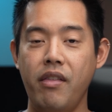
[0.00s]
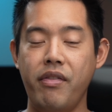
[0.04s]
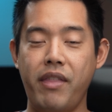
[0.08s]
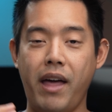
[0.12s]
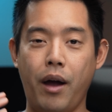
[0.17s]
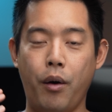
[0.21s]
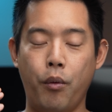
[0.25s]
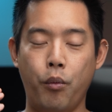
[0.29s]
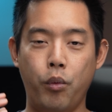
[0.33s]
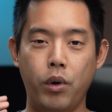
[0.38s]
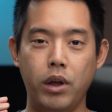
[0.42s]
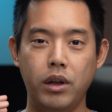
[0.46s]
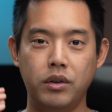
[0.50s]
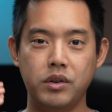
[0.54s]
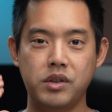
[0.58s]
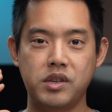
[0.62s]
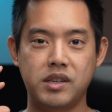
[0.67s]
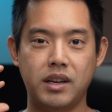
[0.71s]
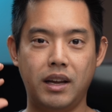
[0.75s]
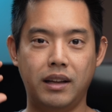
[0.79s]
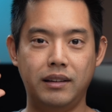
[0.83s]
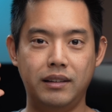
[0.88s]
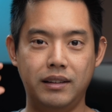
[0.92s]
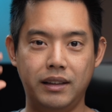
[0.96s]
that will
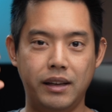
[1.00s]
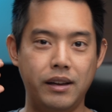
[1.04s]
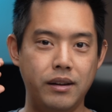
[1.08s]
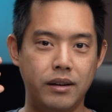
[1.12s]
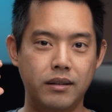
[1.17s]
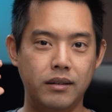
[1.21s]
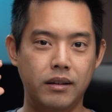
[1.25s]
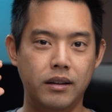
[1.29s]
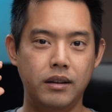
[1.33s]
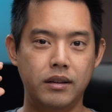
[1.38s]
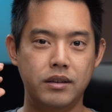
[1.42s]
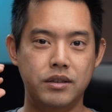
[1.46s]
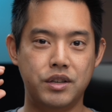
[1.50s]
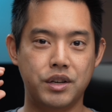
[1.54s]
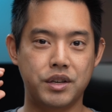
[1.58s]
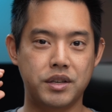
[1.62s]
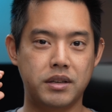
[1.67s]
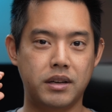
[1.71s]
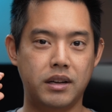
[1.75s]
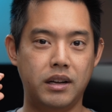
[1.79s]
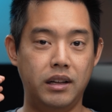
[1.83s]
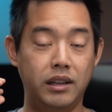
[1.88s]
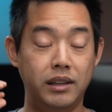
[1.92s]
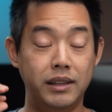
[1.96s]
suddenly
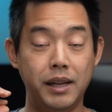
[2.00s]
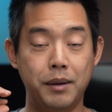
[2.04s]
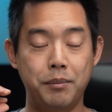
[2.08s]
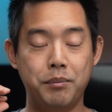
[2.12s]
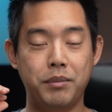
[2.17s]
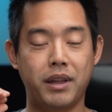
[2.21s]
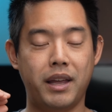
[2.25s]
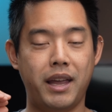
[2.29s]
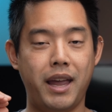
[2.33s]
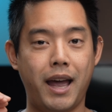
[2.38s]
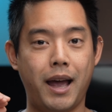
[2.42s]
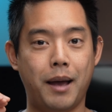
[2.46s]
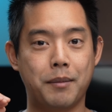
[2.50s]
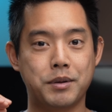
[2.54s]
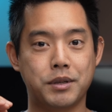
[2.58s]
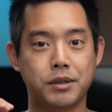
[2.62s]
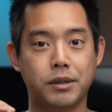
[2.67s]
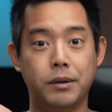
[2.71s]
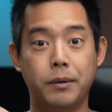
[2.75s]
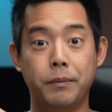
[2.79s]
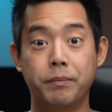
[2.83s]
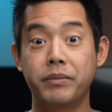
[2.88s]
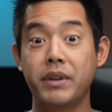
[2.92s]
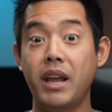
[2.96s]
just clip the
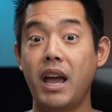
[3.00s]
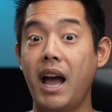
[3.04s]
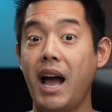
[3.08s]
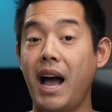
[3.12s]
capsule.